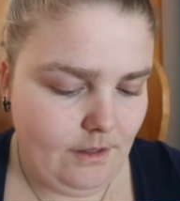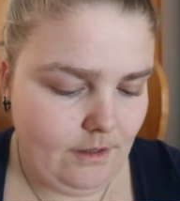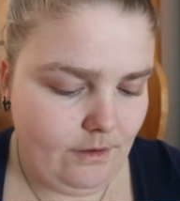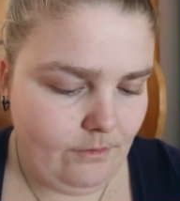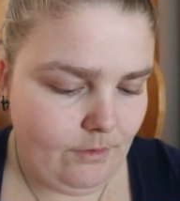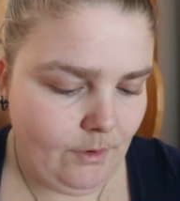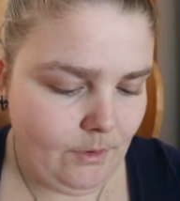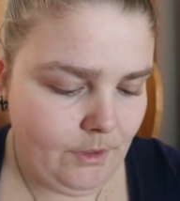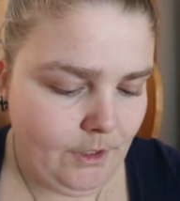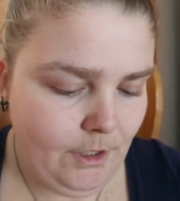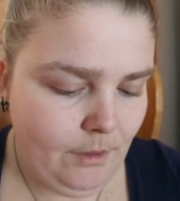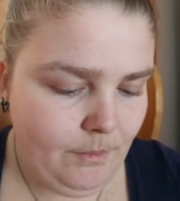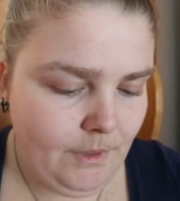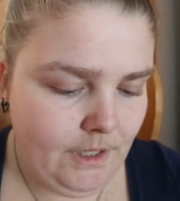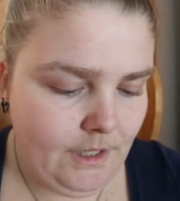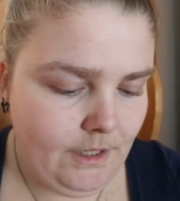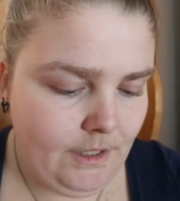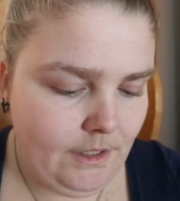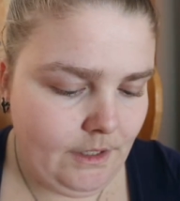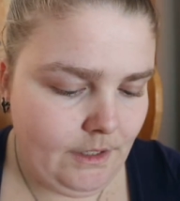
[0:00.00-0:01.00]
If only
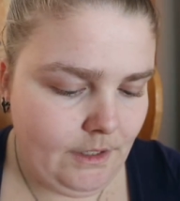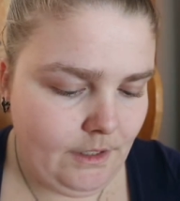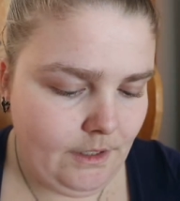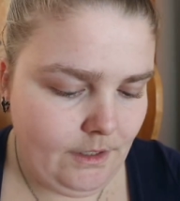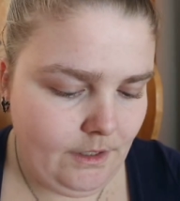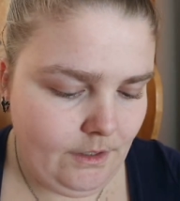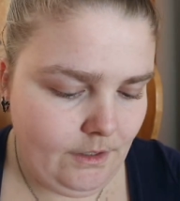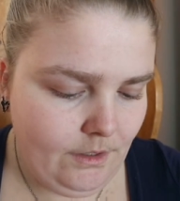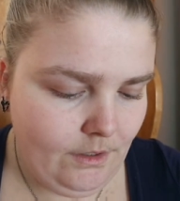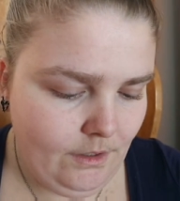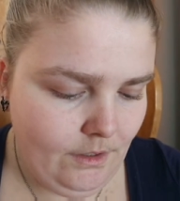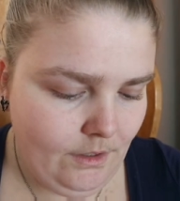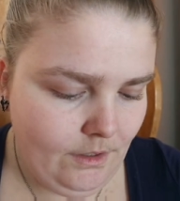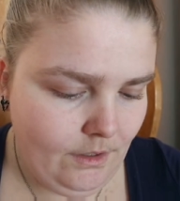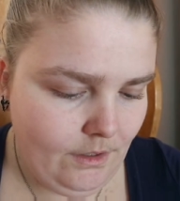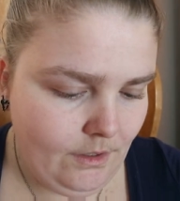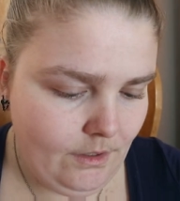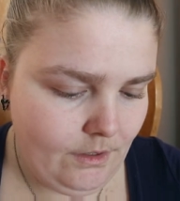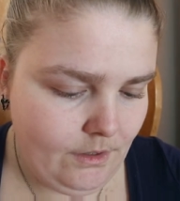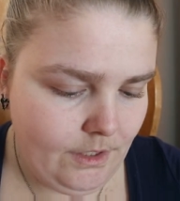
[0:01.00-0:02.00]
my
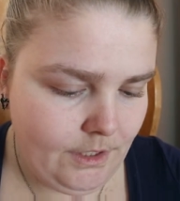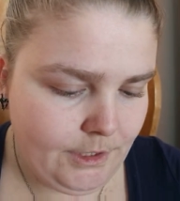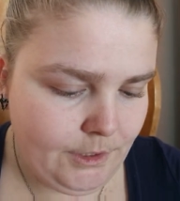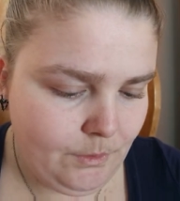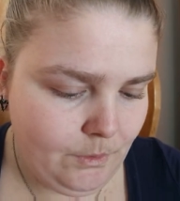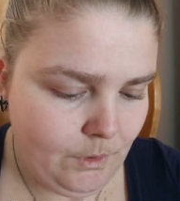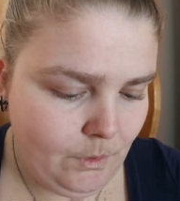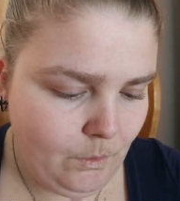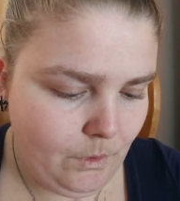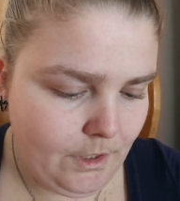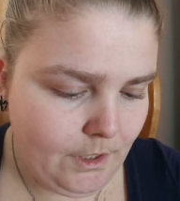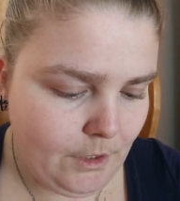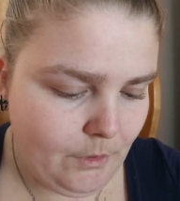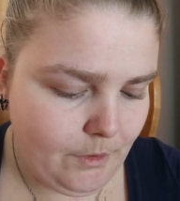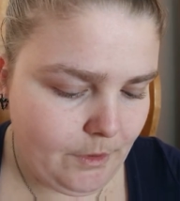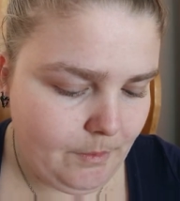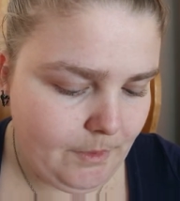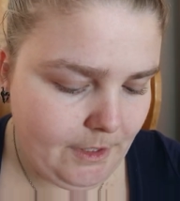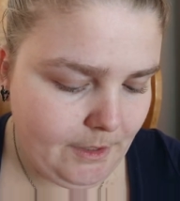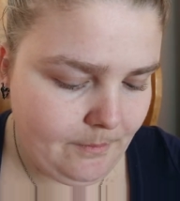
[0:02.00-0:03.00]
this will work
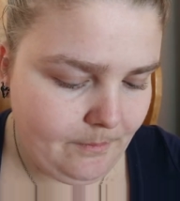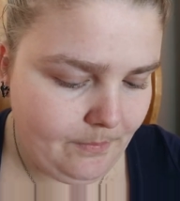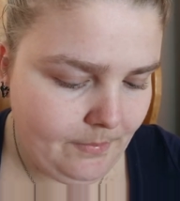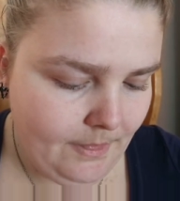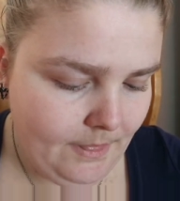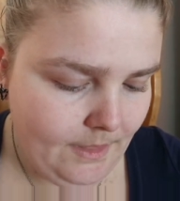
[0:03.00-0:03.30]
with me.